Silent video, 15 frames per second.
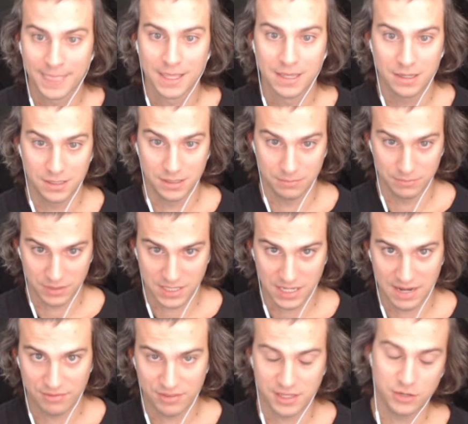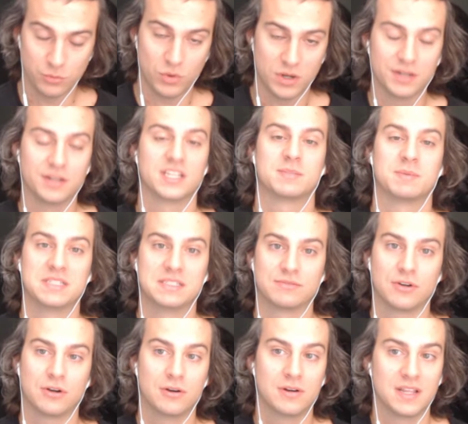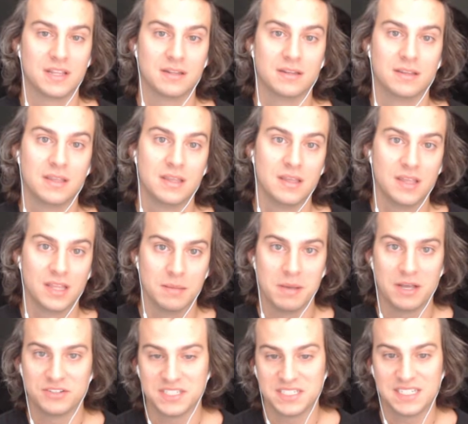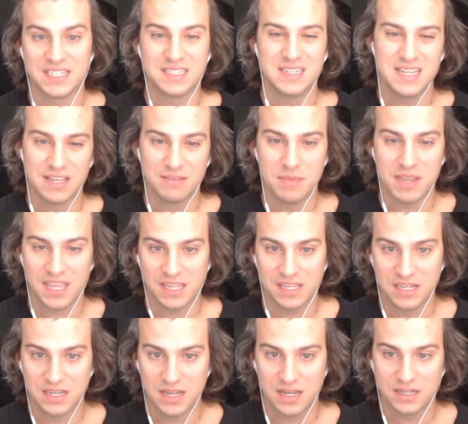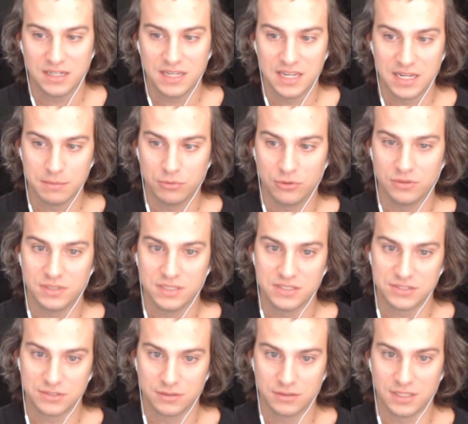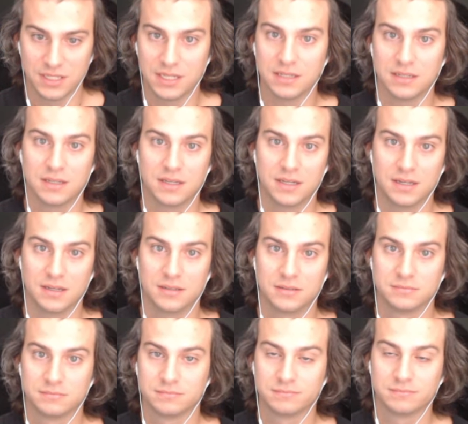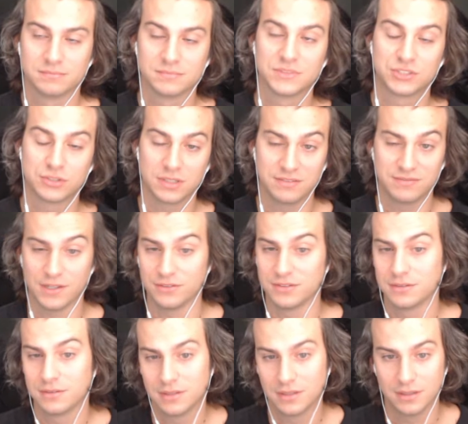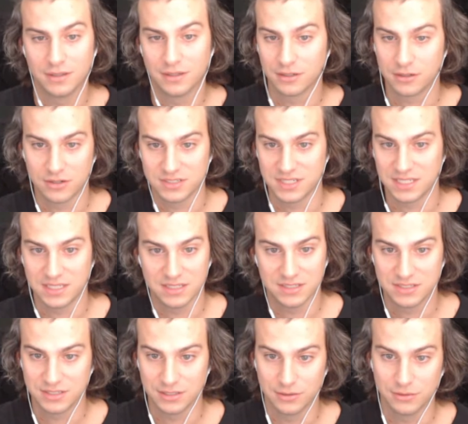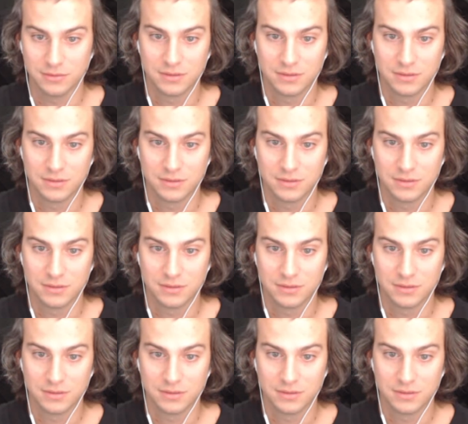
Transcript: kind of everything you'd want on an expensive card, and the balancing technique of making it not inkable is certainly felt in cards like this. So